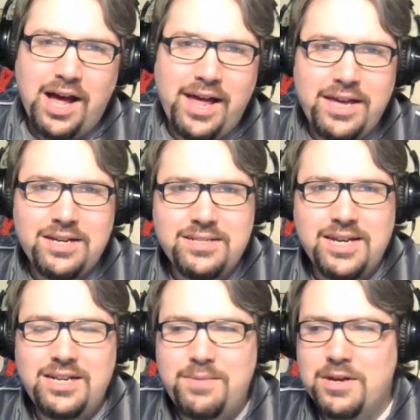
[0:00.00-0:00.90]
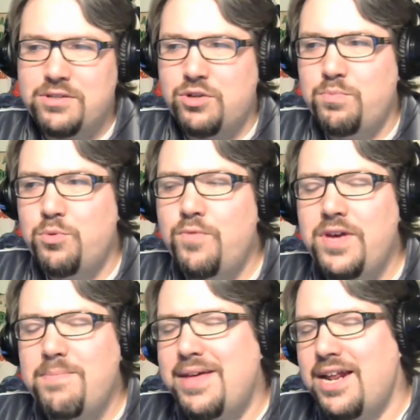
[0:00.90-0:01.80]
Uh, you can send emails to
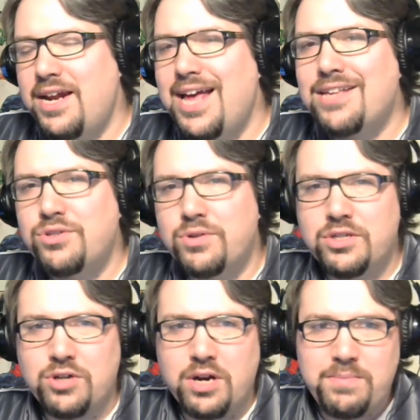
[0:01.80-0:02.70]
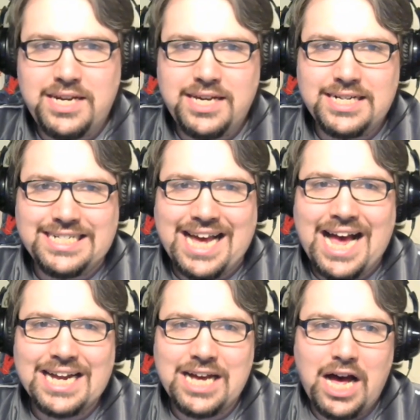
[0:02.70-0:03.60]
movieminute at
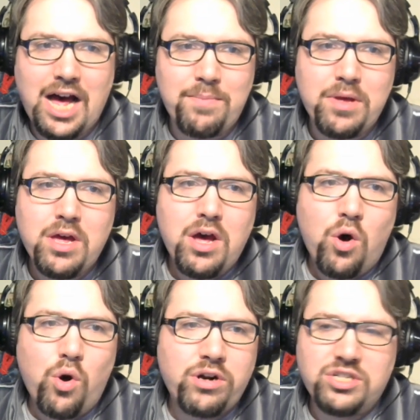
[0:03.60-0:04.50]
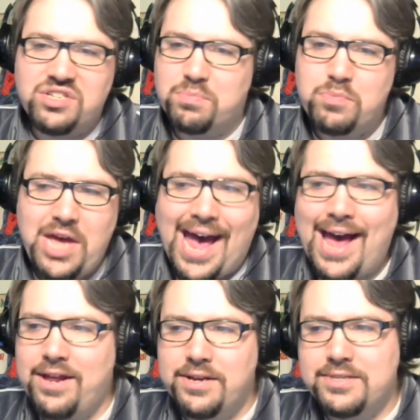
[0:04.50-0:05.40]
sorgatronmedia.com or just
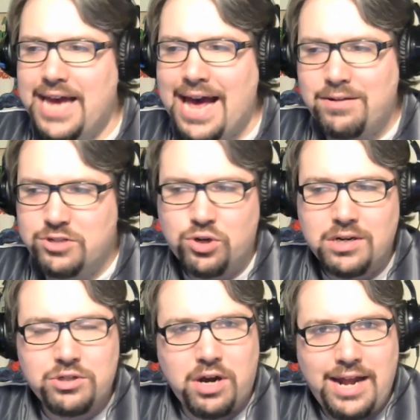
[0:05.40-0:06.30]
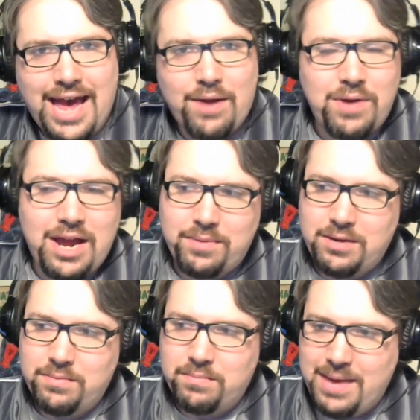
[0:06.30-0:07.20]
add us at sorgatron at
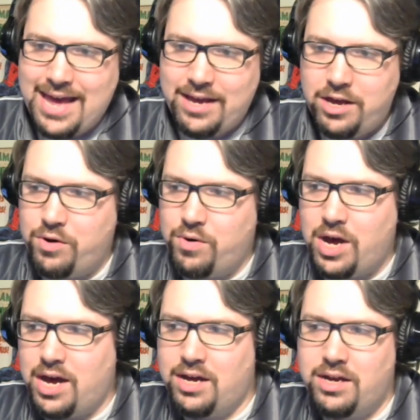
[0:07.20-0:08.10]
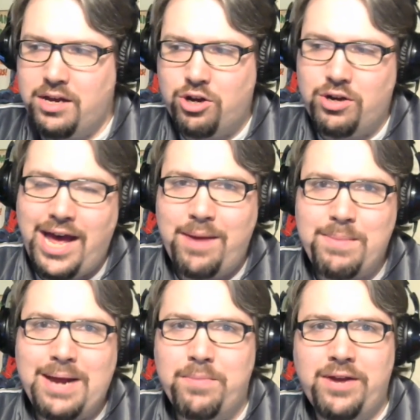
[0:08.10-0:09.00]
rambling mango uh, uh at
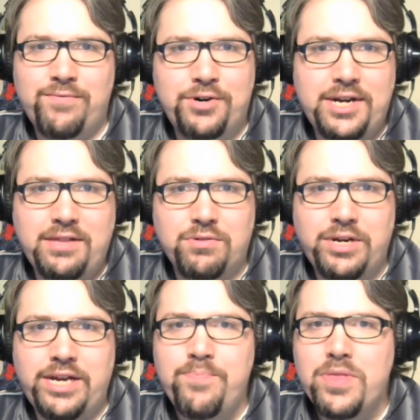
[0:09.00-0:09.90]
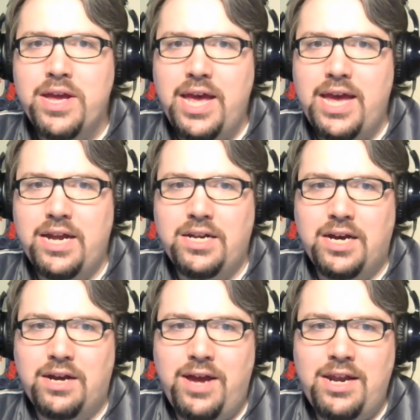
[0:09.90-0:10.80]
mad mike 483 and
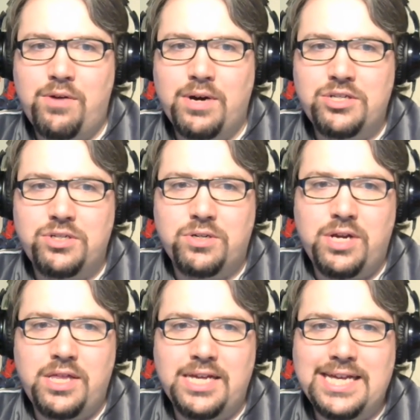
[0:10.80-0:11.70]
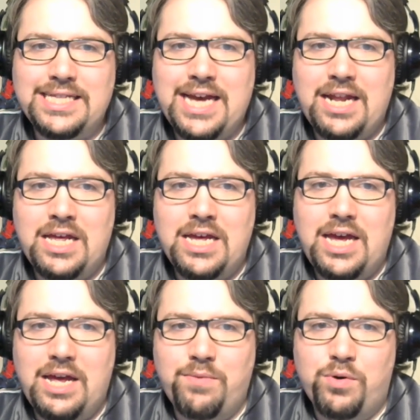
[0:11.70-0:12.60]
uh, any questions or anything like that
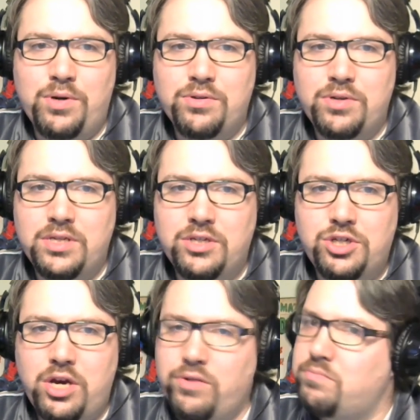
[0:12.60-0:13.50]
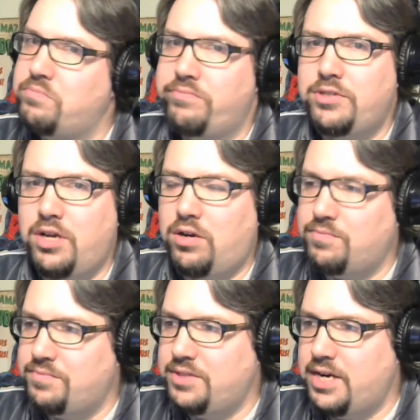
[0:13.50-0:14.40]
and we'll include in the show
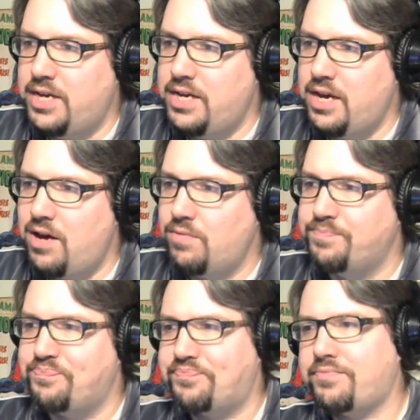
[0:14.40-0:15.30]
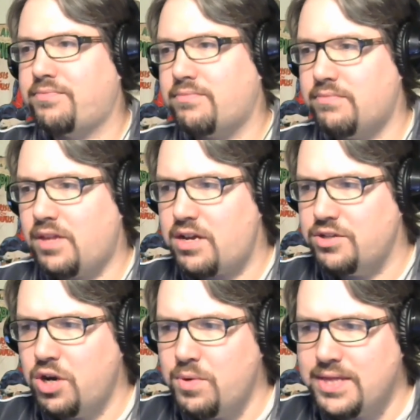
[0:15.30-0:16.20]
so there you go
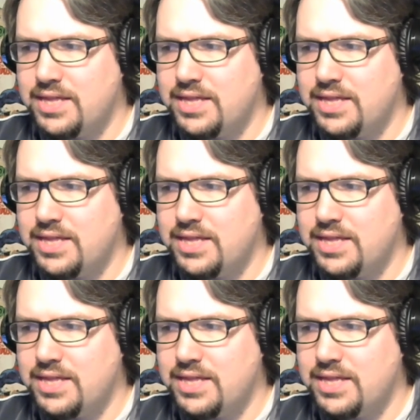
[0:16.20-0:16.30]
so Boom.